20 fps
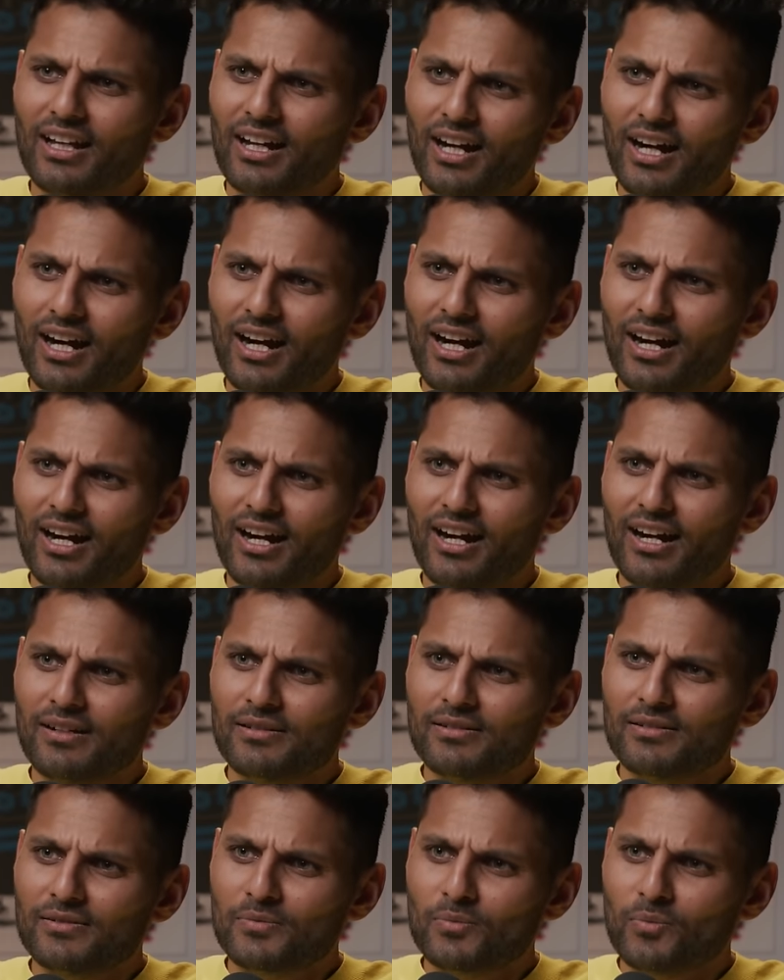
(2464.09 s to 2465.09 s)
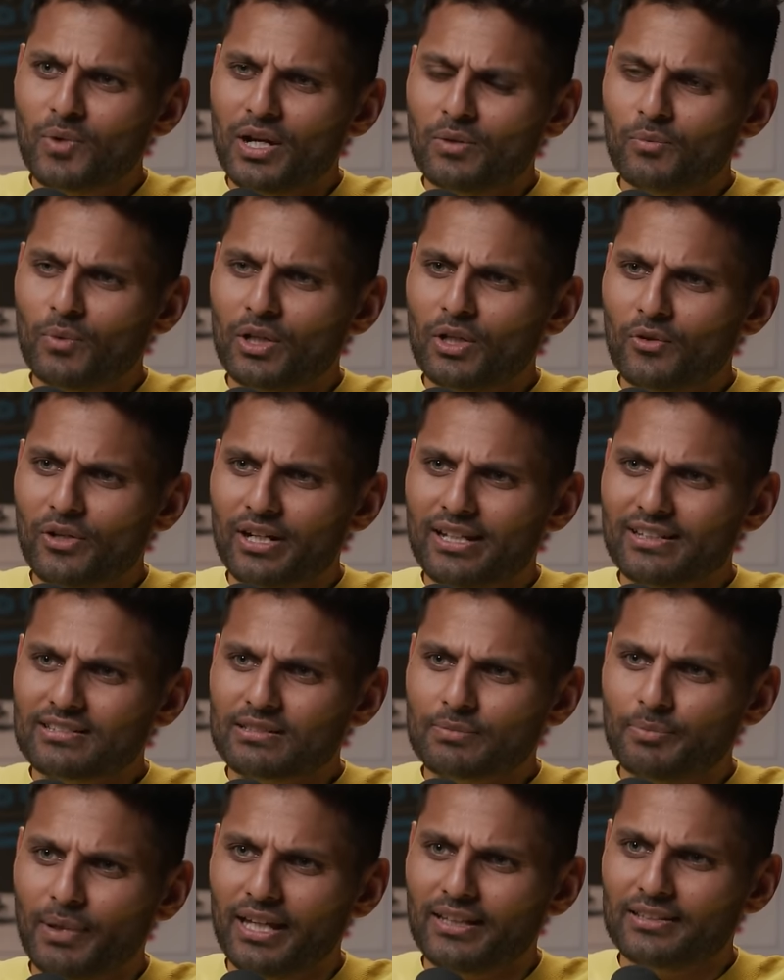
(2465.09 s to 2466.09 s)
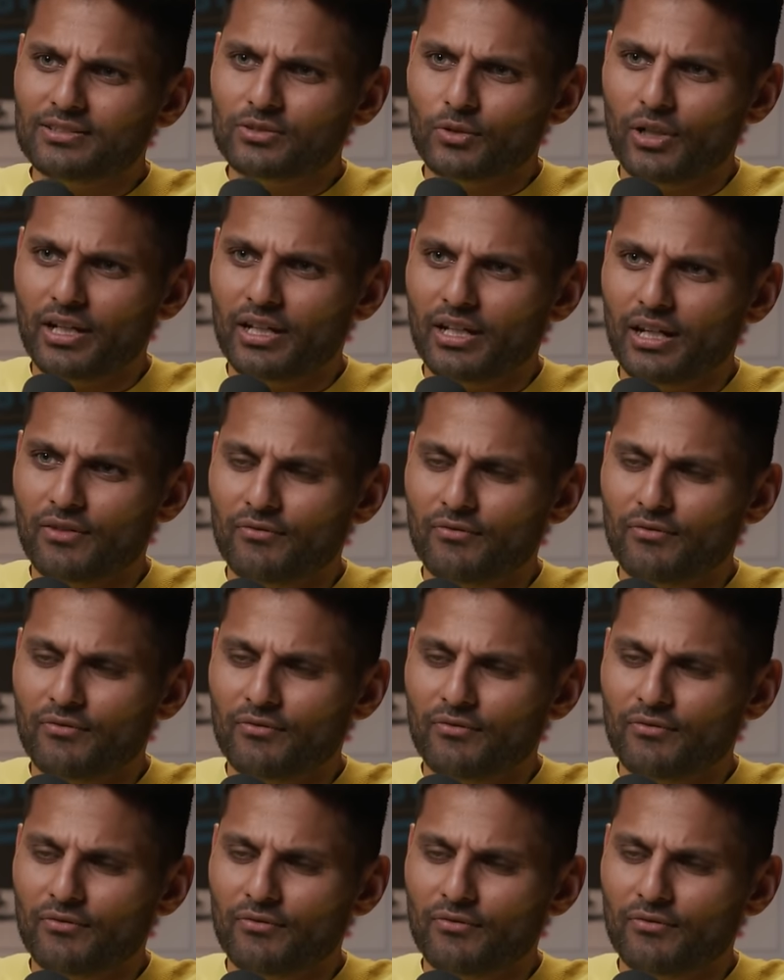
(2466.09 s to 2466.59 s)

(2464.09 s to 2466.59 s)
when you're in a space or in an